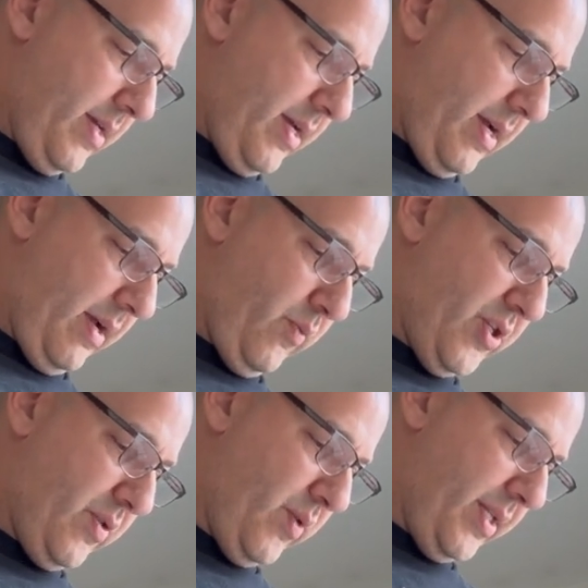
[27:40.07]
I wish
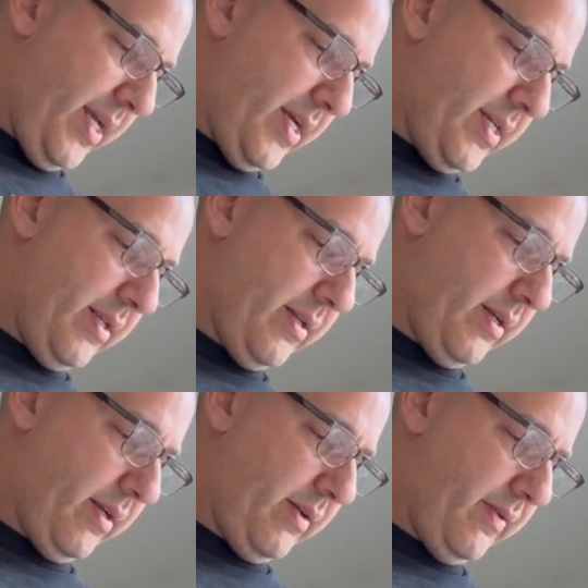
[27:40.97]
that one day I could
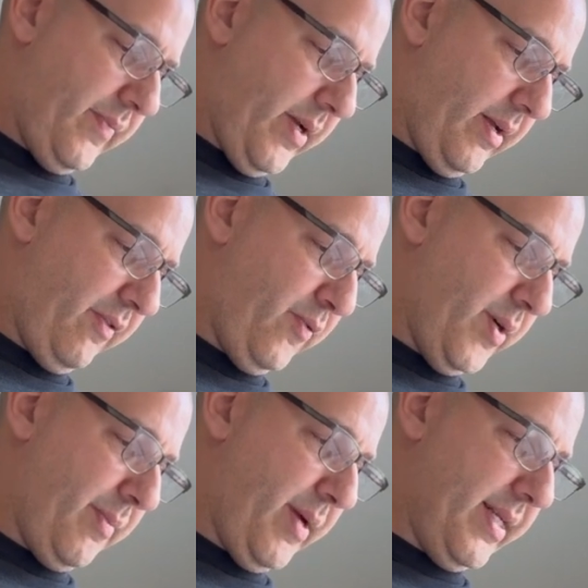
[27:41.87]
afford
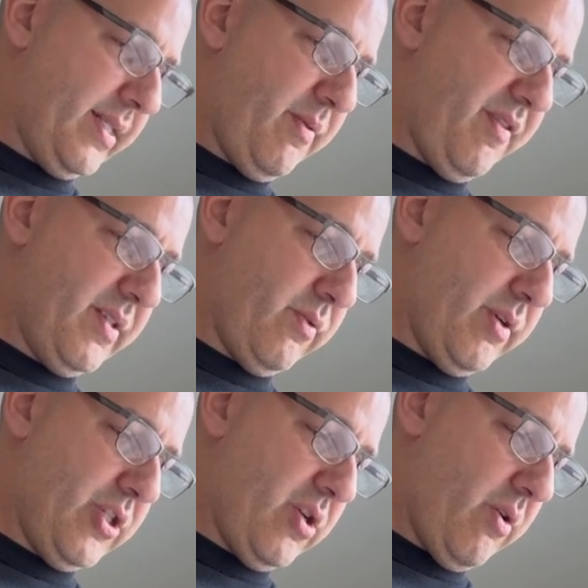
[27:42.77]
to buy some of his
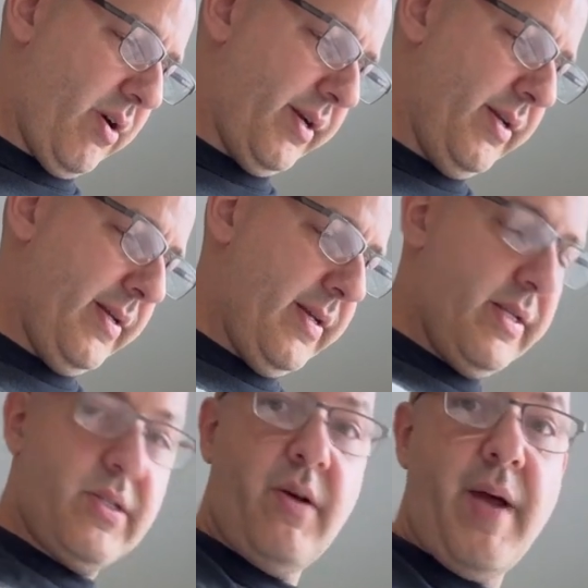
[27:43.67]
original art.
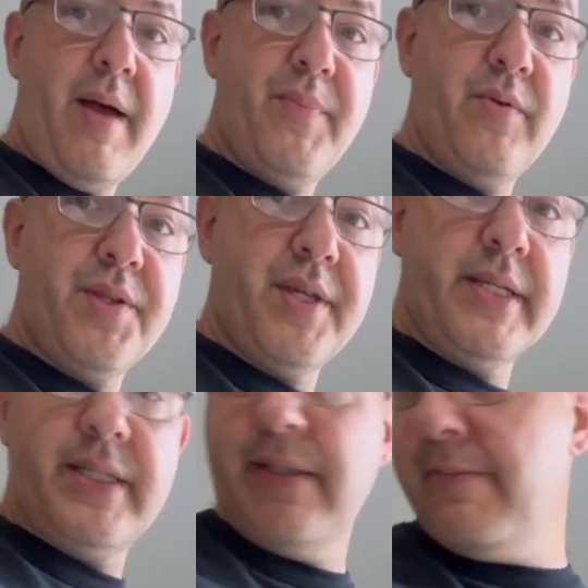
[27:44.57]
So I'm happy with this.